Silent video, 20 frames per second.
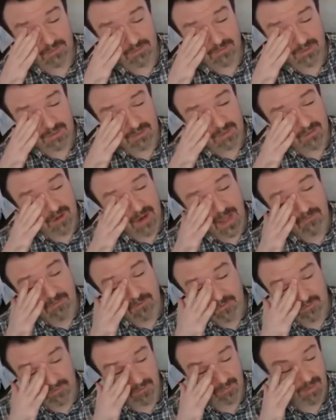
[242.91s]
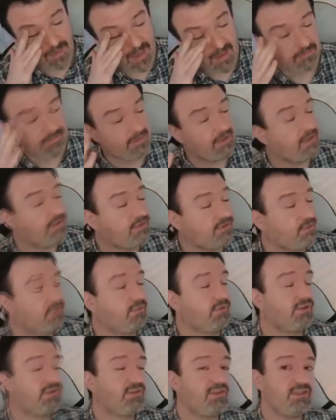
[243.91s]
I do think the graphics are the best. Like, it's
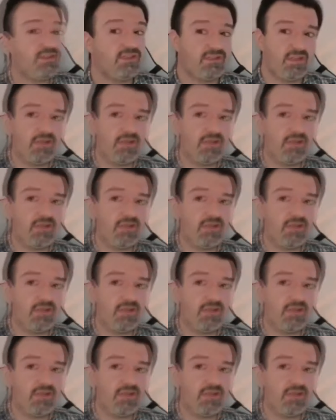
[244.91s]
cool to see